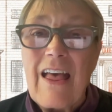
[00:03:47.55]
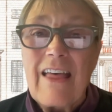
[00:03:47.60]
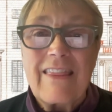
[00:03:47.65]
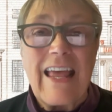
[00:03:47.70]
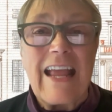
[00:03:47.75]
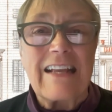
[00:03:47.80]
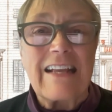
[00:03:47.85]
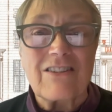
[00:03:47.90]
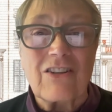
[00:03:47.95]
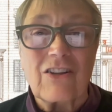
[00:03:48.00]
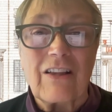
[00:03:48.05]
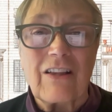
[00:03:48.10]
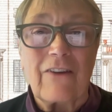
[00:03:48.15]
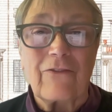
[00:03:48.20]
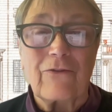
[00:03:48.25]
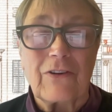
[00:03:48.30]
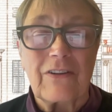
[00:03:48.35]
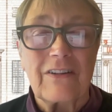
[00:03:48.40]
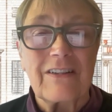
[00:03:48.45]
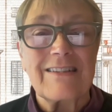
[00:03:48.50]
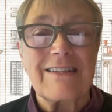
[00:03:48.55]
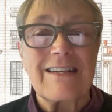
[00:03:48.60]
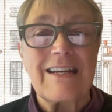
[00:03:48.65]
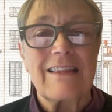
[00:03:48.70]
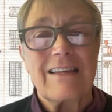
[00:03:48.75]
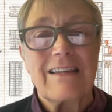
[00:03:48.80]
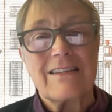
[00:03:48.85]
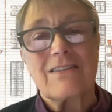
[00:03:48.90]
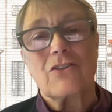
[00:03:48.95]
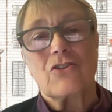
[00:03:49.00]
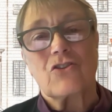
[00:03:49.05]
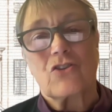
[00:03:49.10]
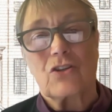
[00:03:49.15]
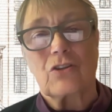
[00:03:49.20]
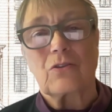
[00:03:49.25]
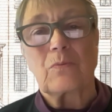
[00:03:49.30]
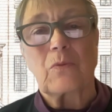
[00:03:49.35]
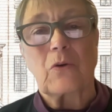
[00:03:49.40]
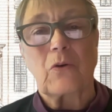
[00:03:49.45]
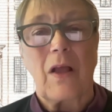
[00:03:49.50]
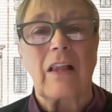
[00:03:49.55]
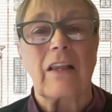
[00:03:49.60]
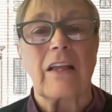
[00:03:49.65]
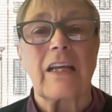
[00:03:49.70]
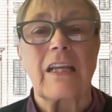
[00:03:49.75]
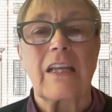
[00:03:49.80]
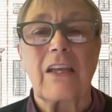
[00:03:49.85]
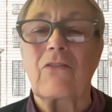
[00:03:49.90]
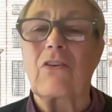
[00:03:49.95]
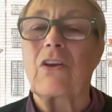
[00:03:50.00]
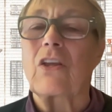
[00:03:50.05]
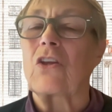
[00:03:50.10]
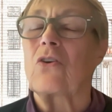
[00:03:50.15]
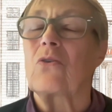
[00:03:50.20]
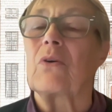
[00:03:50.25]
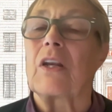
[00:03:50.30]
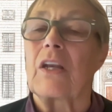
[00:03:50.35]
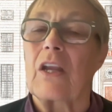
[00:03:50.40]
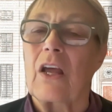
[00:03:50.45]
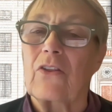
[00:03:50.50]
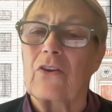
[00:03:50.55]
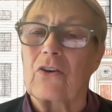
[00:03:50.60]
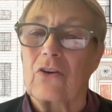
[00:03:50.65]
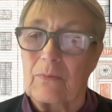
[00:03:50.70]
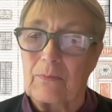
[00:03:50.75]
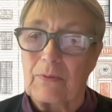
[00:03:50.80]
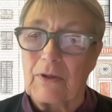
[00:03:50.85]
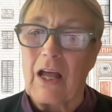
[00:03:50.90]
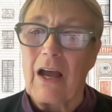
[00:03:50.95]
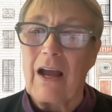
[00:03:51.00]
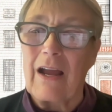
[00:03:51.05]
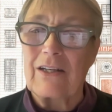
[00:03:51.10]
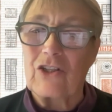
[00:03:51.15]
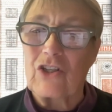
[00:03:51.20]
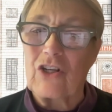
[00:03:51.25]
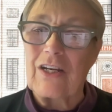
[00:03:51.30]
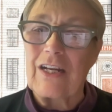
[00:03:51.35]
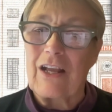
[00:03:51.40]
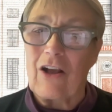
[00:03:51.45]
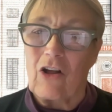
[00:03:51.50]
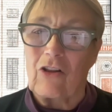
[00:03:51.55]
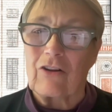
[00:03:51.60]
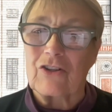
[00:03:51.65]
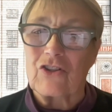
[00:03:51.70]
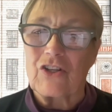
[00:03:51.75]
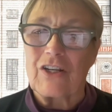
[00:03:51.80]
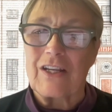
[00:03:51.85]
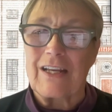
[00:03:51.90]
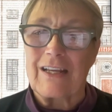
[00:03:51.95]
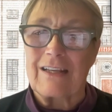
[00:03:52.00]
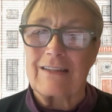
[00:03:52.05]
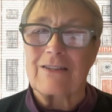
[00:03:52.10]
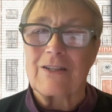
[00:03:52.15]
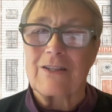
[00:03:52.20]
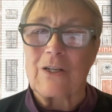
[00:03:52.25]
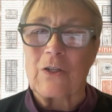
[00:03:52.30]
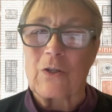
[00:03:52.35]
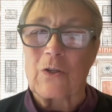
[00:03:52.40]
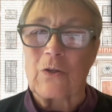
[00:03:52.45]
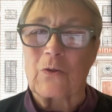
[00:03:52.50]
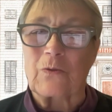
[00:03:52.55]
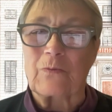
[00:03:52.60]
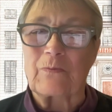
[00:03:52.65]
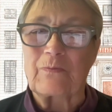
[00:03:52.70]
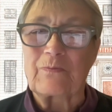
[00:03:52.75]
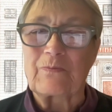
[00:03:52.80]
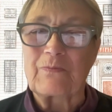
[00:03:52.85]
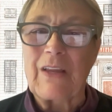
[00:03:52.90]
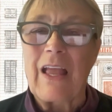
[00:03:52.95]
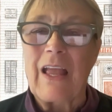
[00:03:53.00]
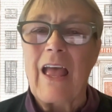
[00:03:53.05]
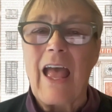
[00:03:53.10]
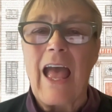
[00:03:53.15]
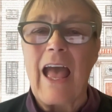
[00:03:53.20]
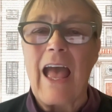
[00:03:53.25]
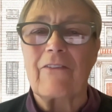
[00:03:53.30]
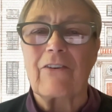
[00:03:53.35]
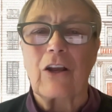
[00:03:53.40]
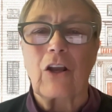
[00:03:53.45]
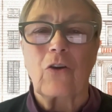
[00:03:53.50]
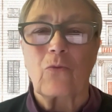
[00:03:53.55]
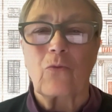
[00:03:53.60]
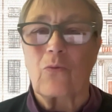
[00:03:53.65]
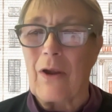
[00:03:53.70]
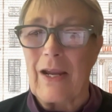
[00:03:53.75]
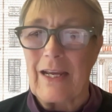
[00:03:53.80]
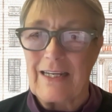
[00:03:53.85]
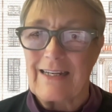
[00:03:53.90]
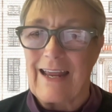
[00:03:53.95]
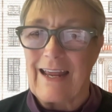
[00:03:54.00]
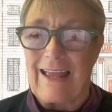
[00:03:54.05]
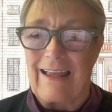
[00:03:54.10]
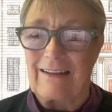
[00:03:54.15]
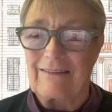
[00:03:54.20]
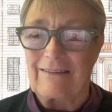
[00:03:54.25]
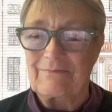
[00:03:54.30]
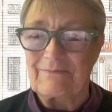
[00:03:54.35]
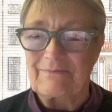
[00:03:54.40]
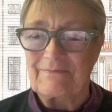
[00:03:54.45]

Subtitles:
Thanks a lot for listening. This is Jill Morelli giving you another Applied Genealogy Institute. Have a great day.